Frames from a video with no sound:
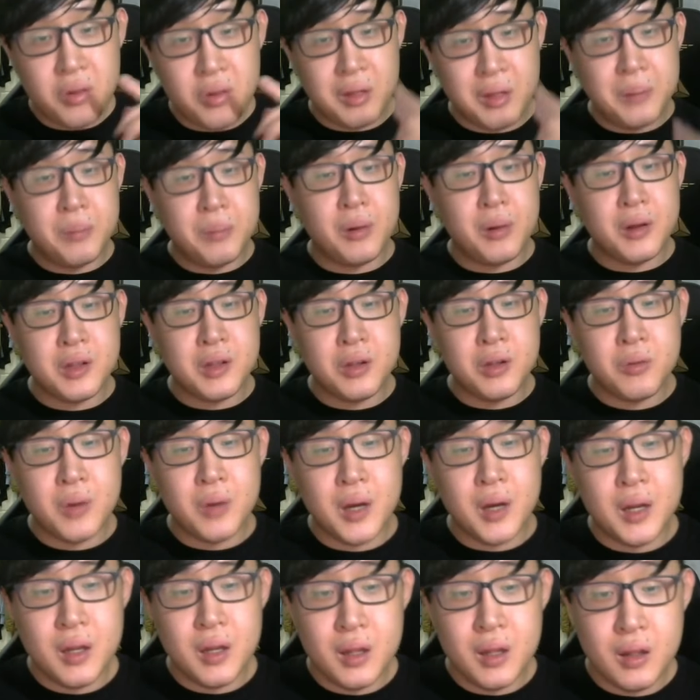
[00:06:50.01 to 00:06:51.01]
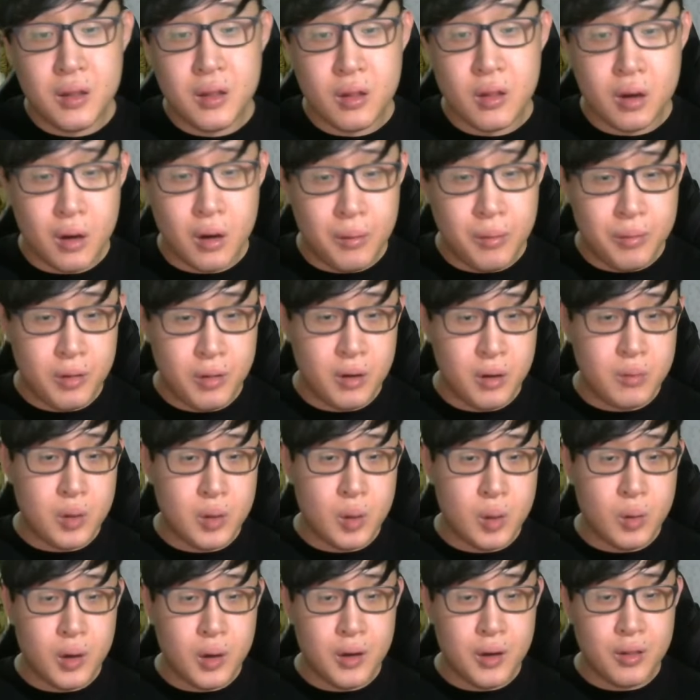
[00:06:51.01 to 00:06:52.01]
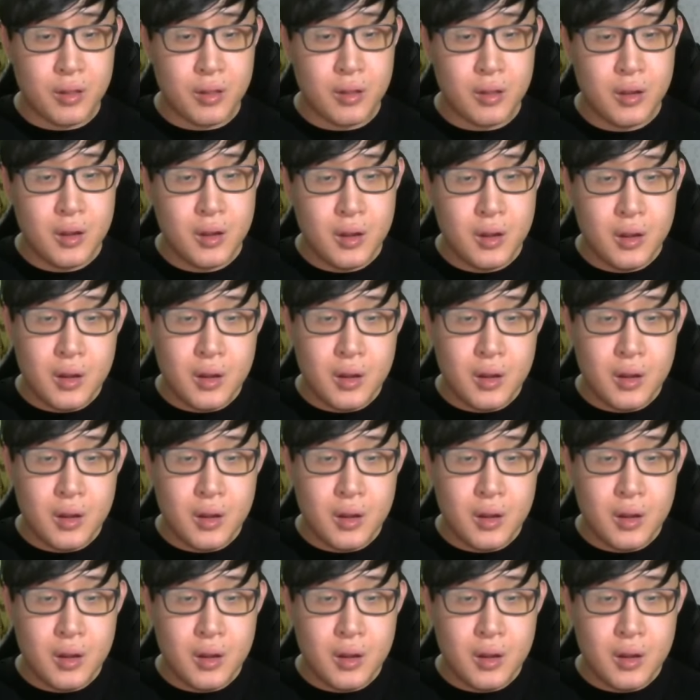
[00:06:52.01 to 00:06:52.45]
important one is observer wards,